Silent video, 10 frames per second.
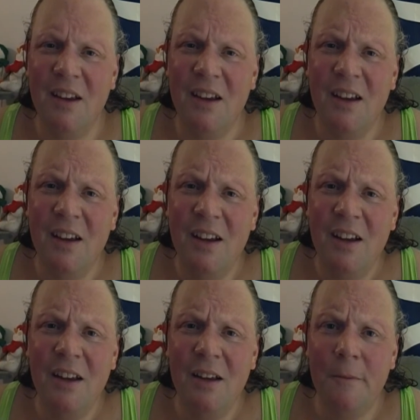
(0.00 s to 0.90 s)

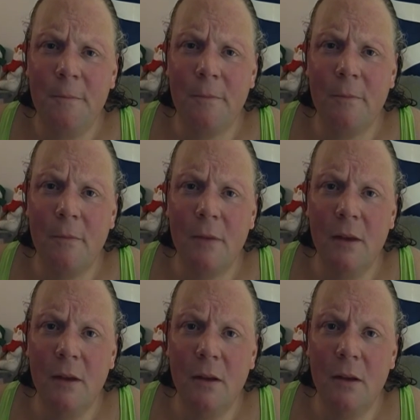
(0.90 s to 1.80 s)

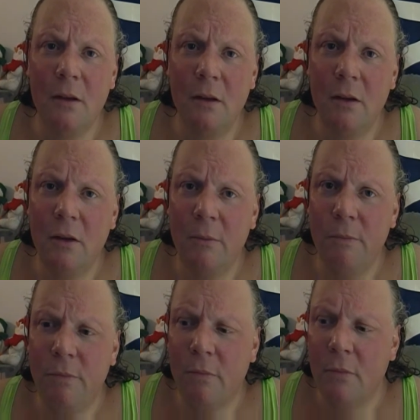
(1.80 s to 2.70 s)

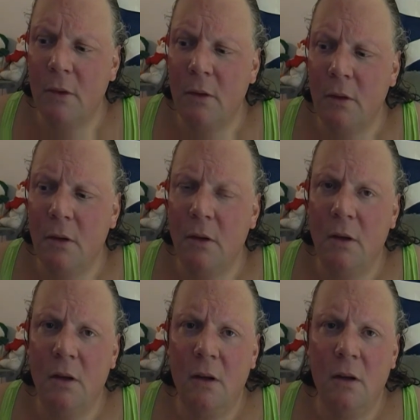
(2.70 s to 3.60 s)
No one is speaking in this clip.